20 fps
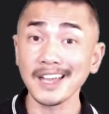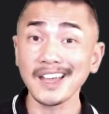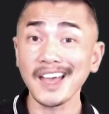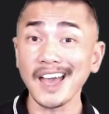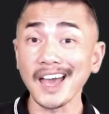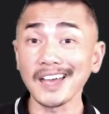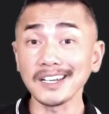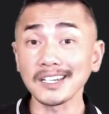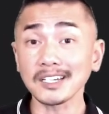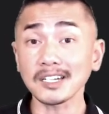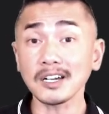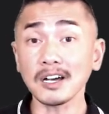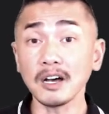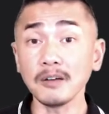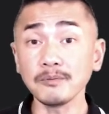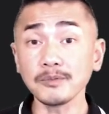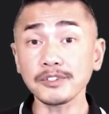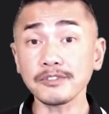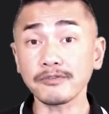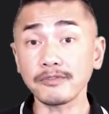and it
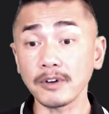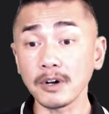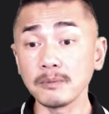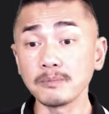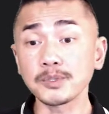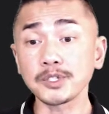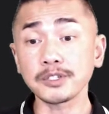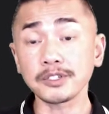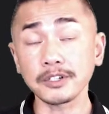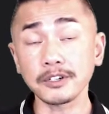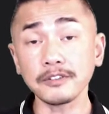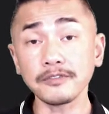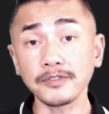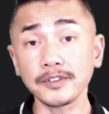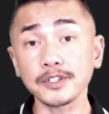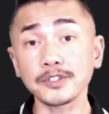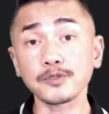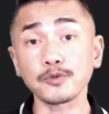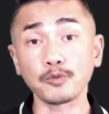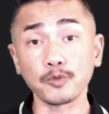comes from
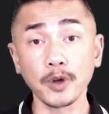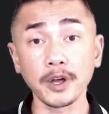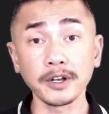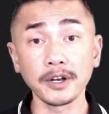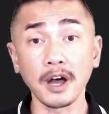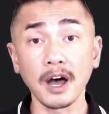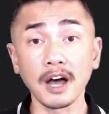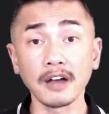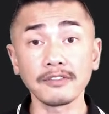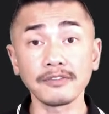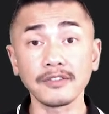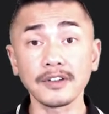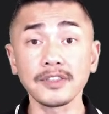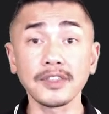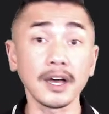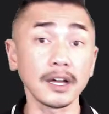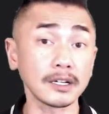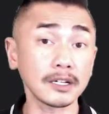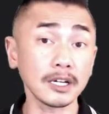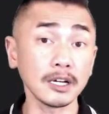surface runoff
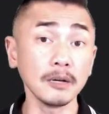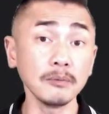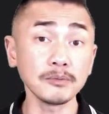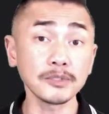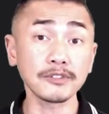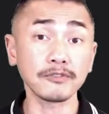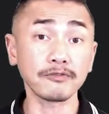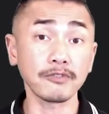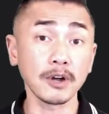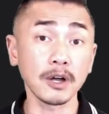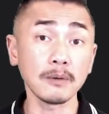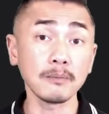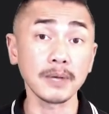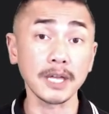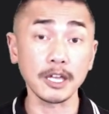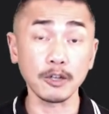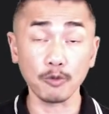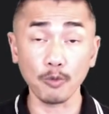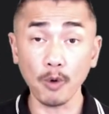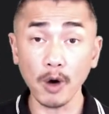that comes from a
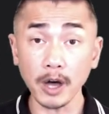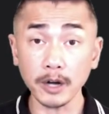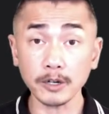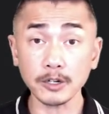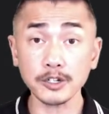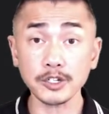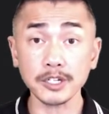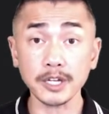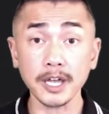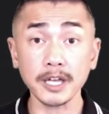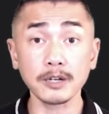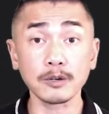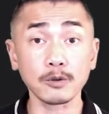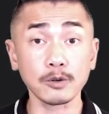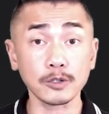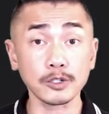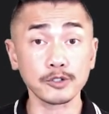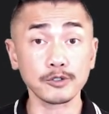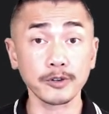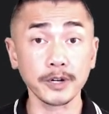watershed or
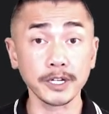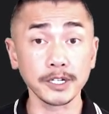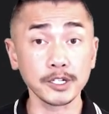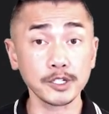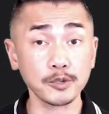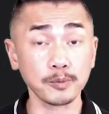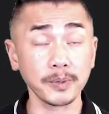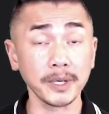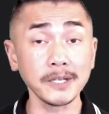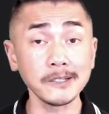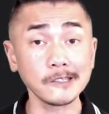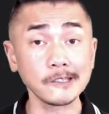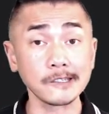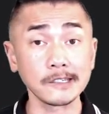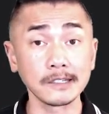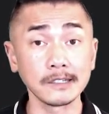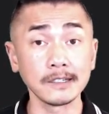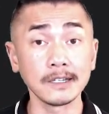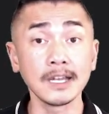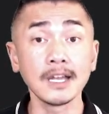drainage
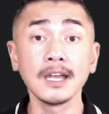basin